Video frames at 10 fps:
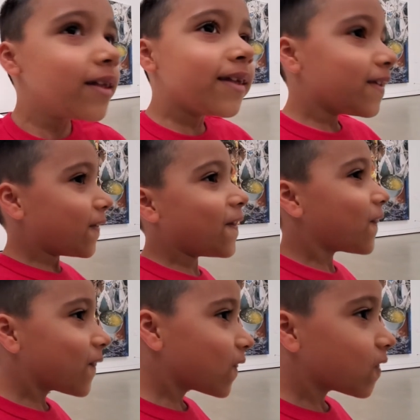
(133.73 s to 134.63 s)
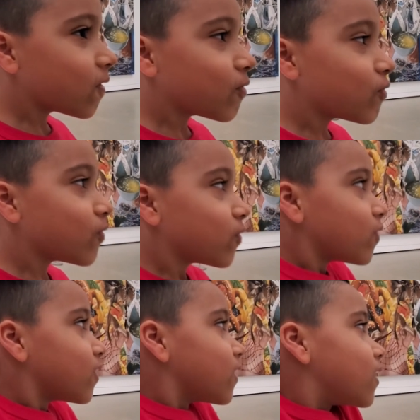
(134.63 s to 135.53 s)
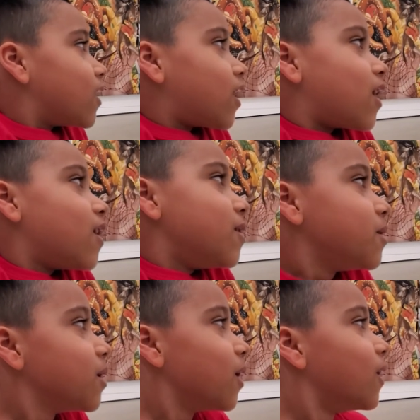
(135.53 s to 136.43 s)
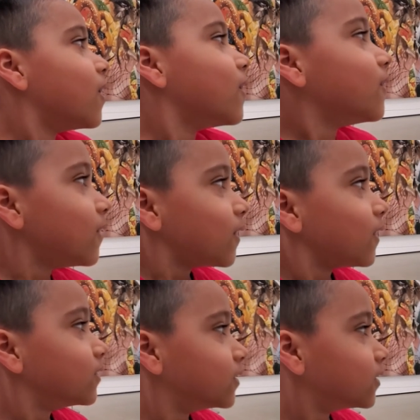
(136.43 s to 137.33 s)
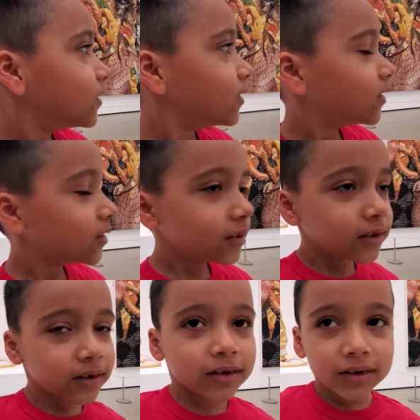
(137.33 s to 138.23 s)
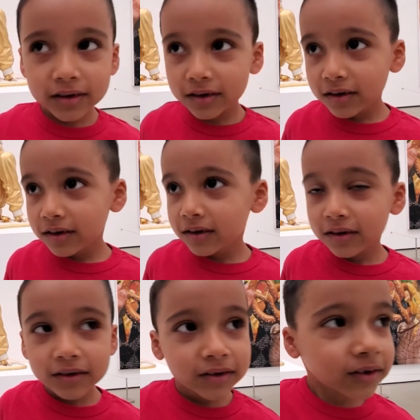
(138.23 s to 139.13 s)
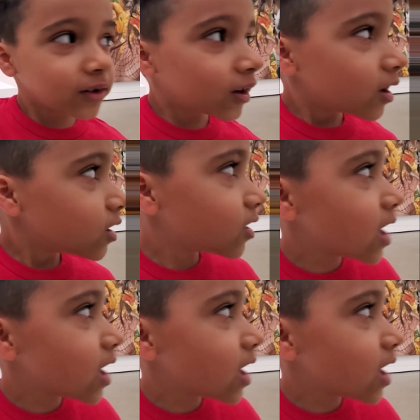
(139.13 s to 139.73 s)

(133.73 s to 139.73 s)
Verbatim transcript: No? Why not? I don't know. Okay. That's weird.